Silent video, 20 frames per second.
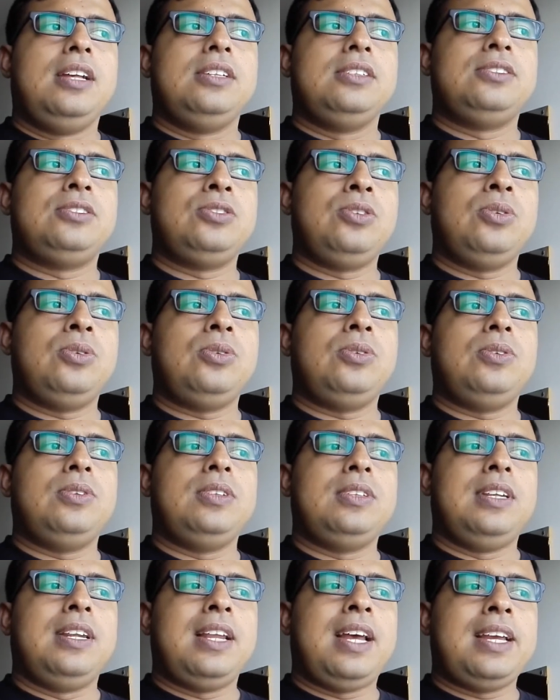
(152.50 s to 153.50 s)
So
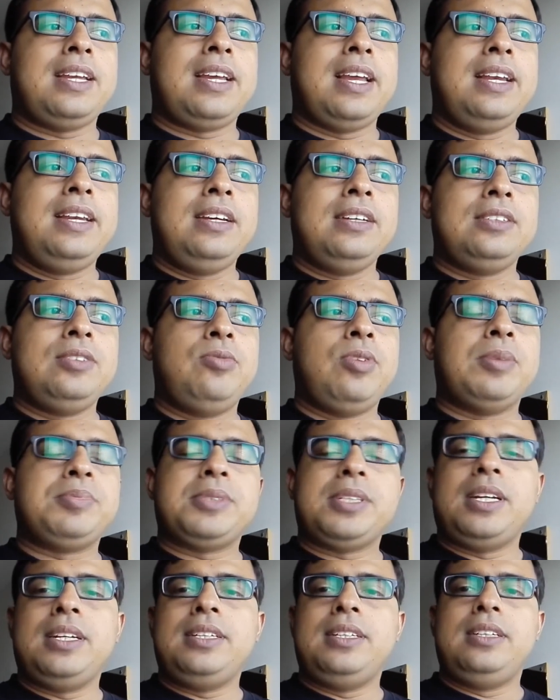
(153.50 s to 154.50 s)
like any other
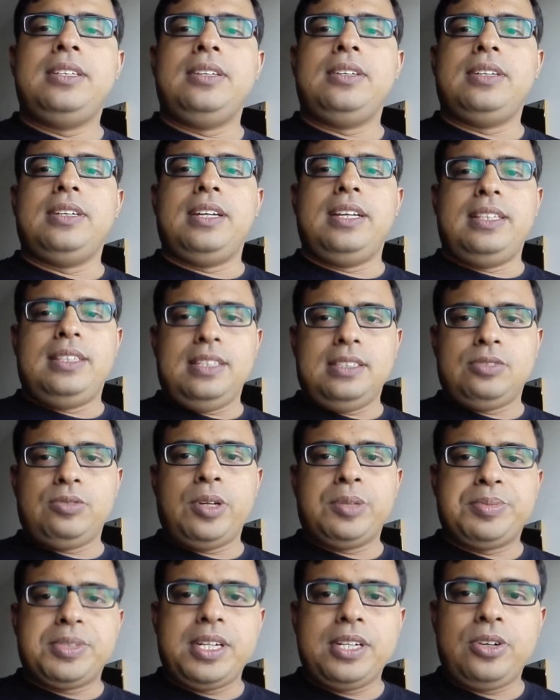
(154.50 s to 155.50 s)
website, this
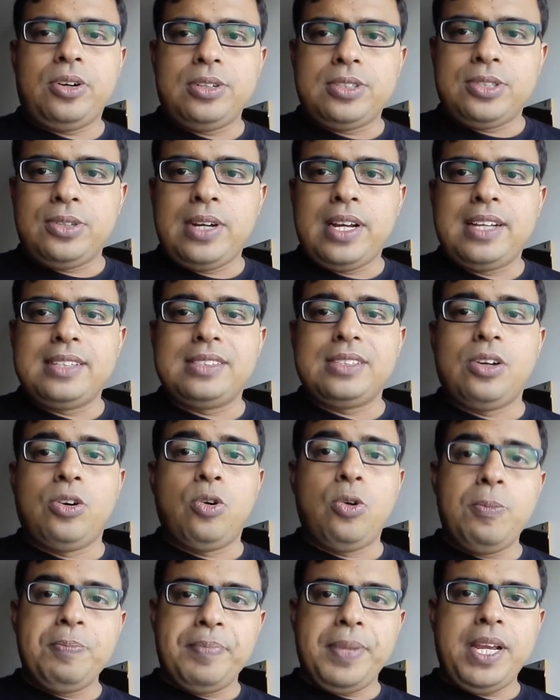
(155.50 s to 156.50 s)
website also has a
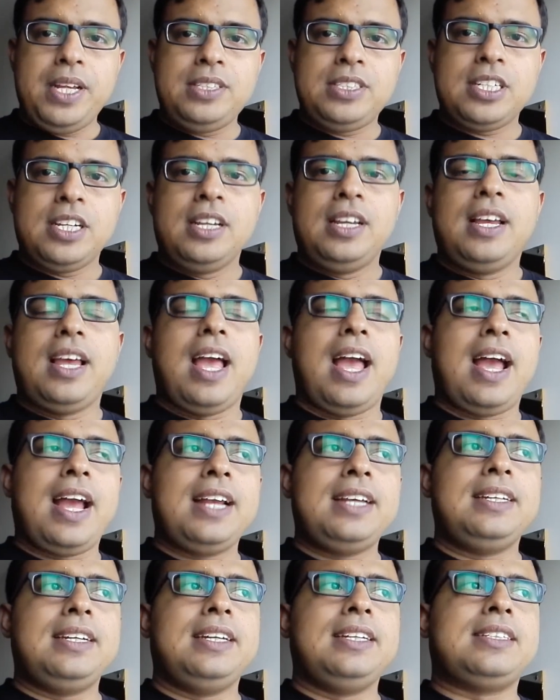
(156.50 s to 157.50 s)
home page,
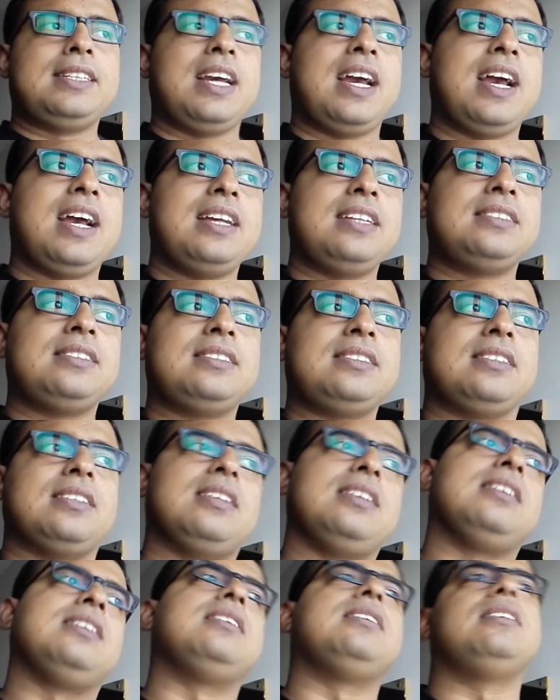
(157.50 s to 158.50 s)
and it has
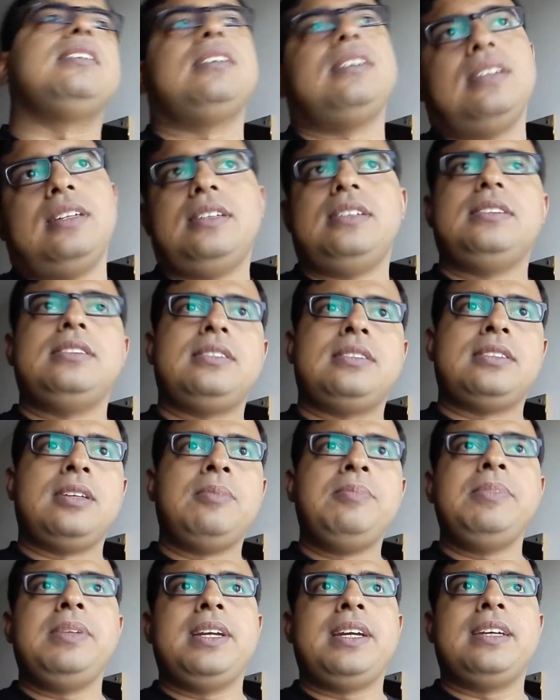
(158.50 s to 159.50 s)

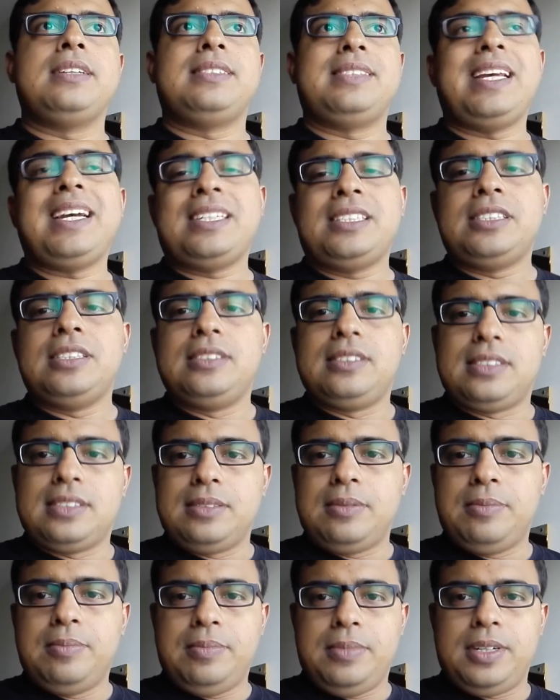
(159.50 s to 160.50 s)
some sections.
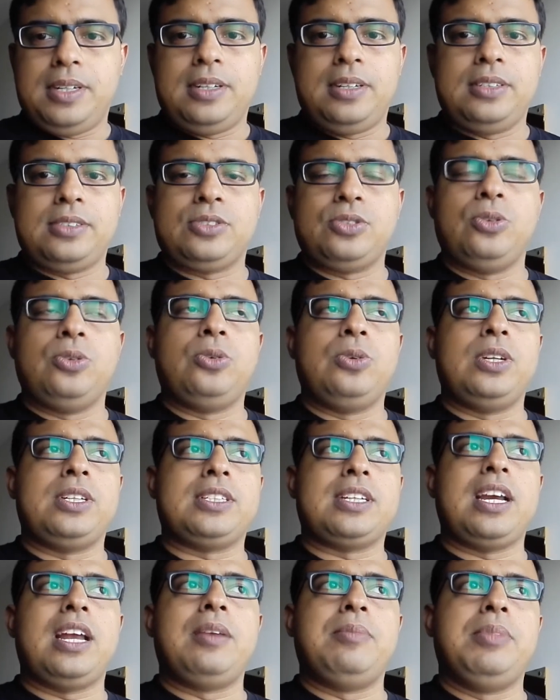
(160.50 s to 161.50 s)
So
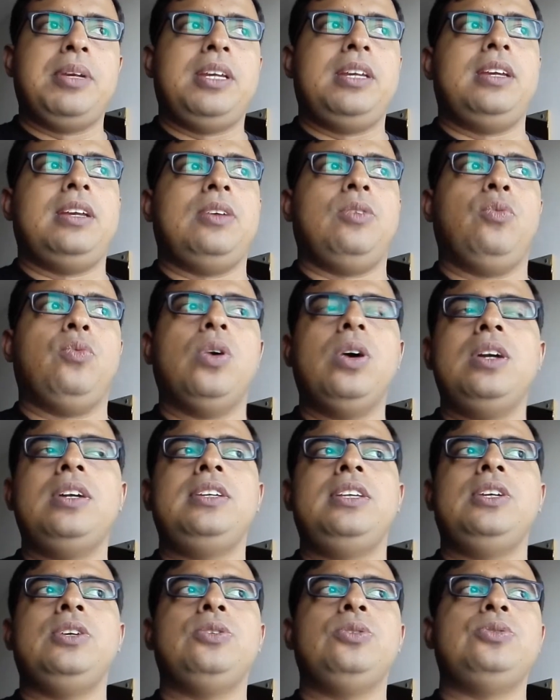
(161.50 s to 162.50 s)
it can be world
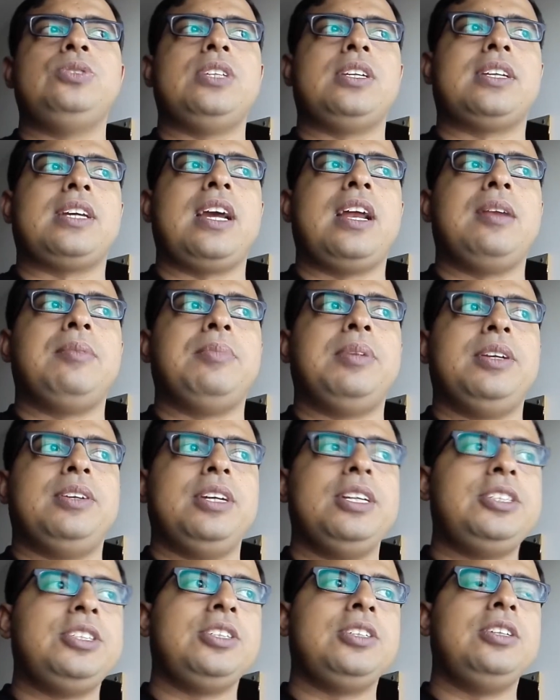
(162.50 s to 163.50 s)
news, it can be
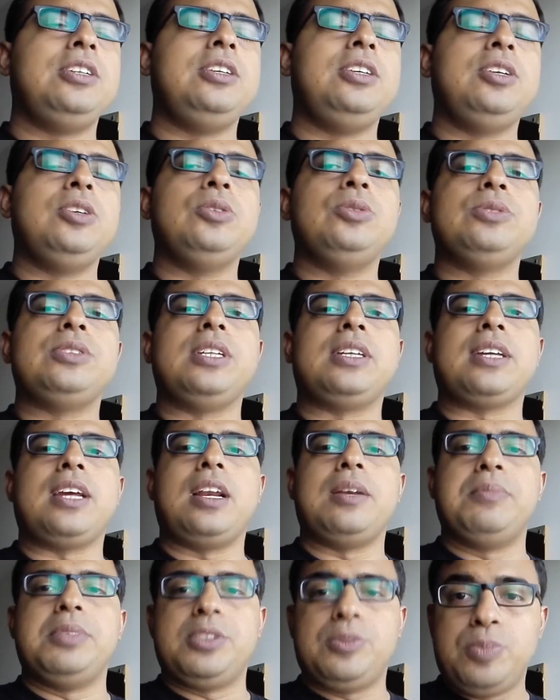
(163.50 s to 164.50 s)
regional news, it
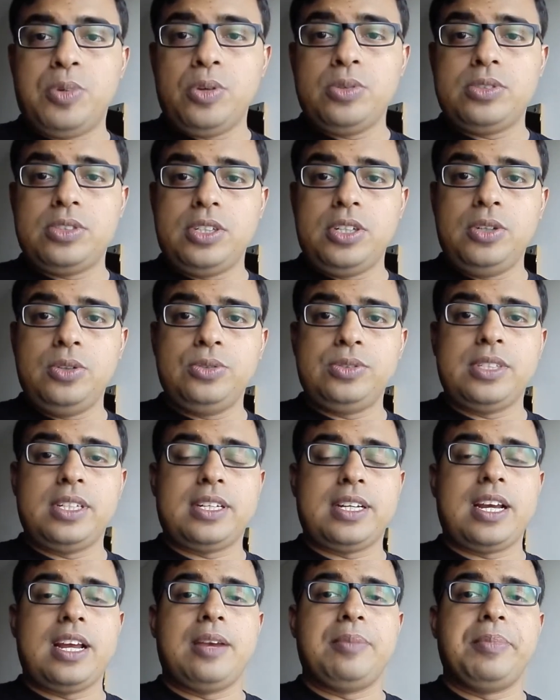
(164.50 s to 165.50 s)
can be sports news,
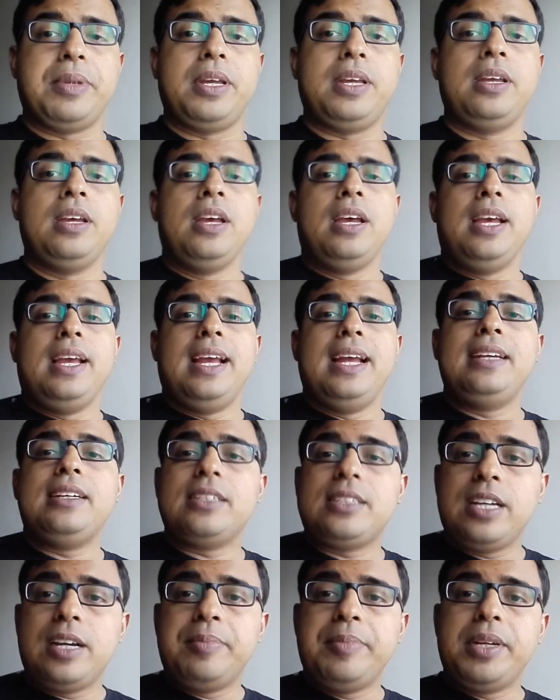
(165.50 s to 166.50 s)
it can be
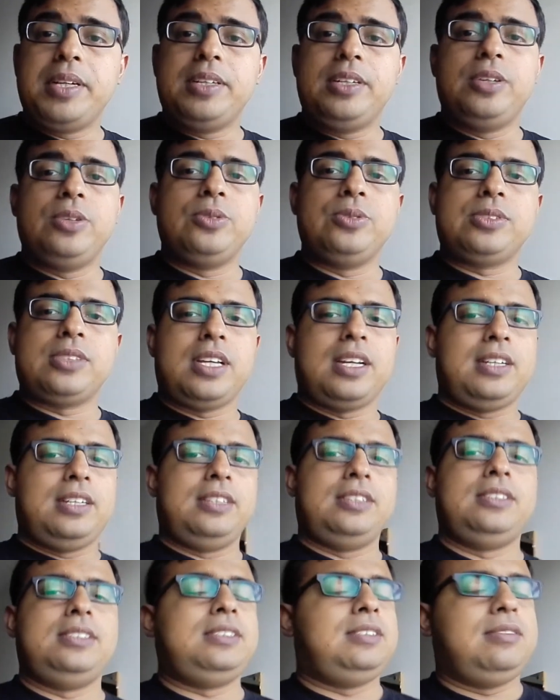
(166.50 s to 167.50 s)
entertainment news, and